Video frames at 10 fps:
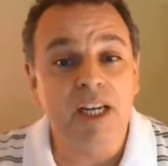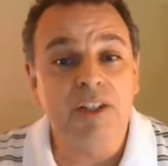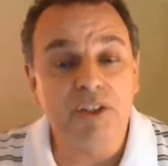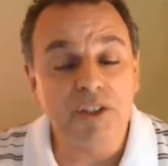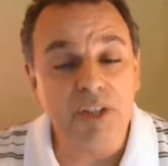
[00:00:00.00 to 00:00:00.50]

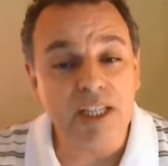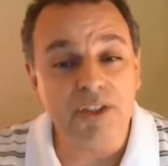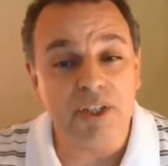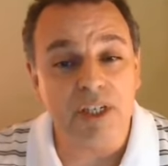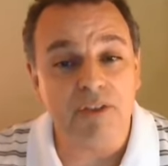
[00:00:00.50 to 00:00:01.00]

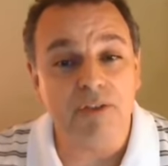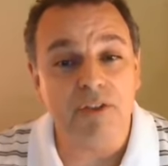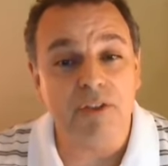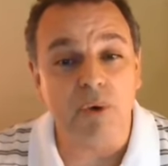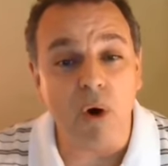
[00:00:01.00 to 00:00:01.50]
sensitive
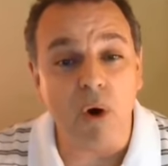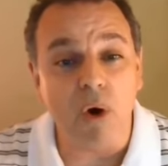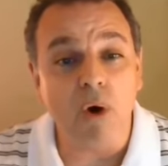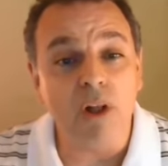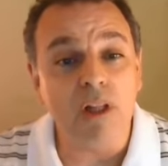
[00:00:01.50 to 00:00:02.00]
to
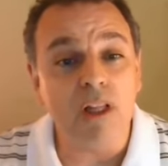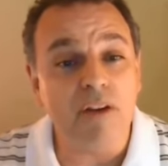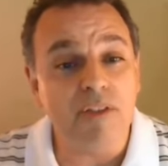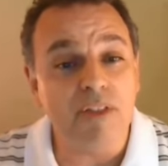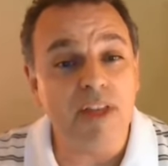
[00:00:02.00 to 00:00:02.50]
all
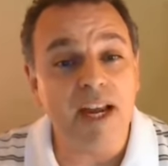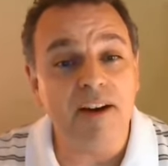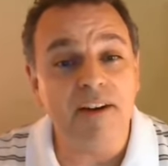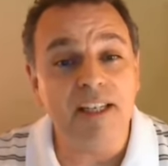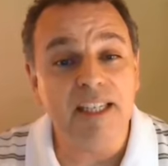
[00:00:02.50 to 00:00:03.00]
of
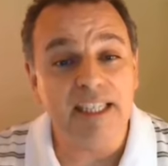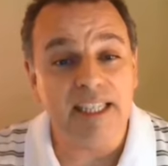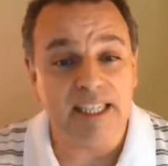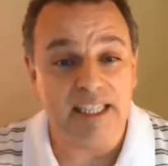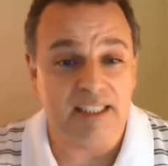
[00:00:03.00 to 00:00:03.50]
their
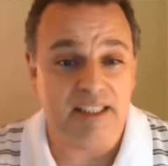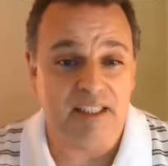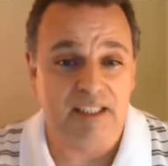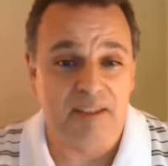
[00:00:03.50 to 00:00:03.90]
needs.